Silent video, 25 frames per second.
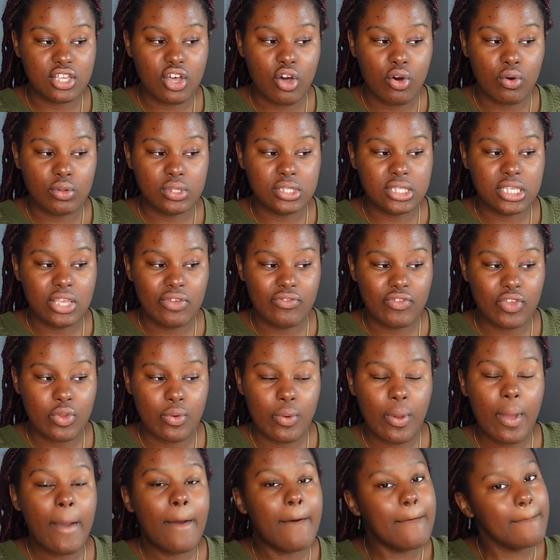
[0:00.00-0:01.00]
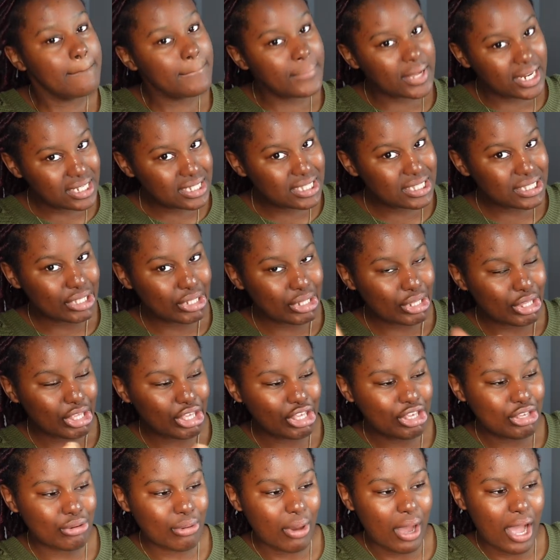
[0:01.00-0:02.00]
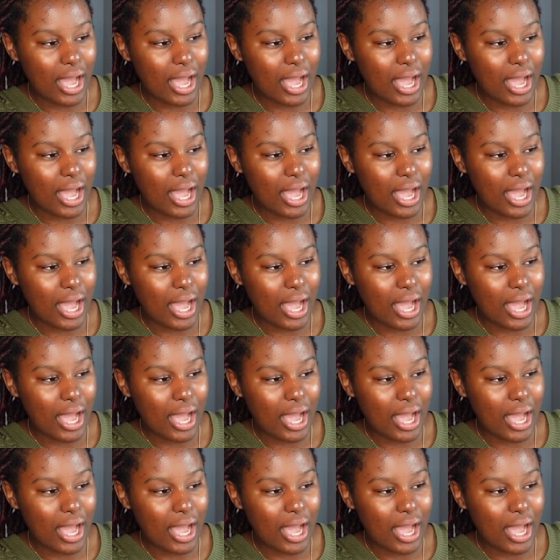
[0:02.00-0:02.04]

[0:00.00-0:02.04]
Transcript: going to give you. But it's still a cute